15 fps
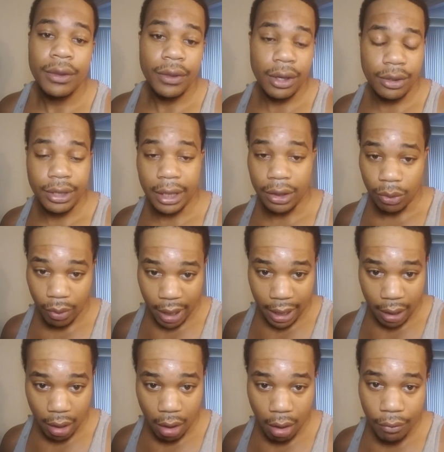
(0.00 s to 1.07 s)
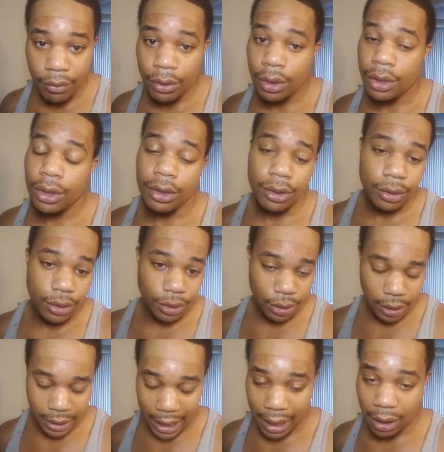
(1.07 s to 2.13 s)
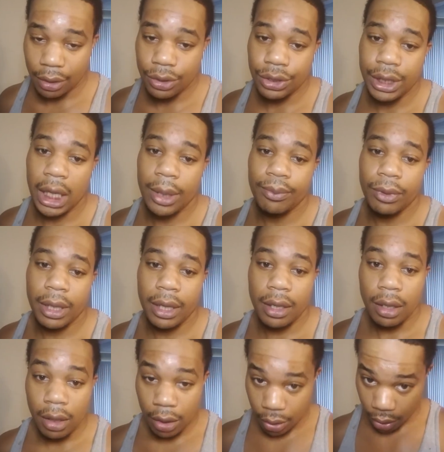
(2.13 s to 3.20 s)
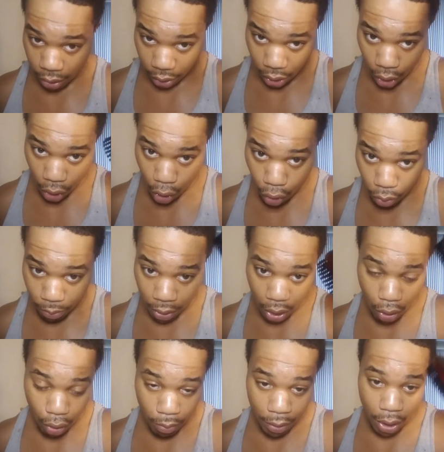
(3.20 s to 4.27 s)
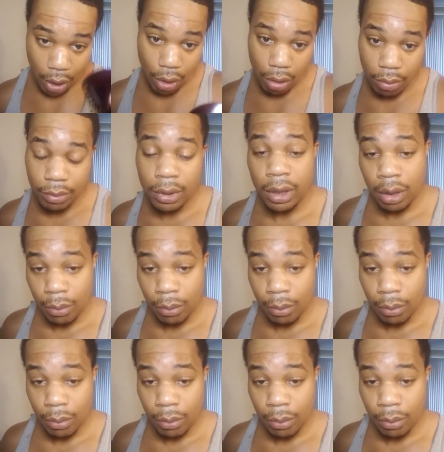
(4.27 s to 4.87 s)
then you take the rag off. You're going to do this exactly the same thing. You're going to comb,